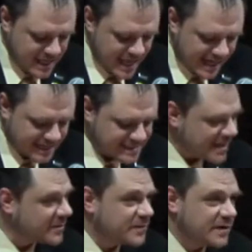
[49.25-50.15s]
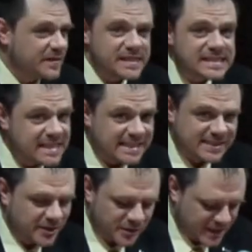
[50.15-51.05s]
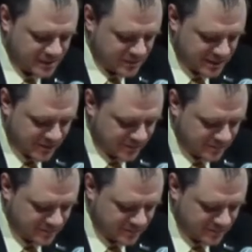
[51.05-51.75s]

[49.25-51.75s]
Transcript: and excitement for even the silly little things we do.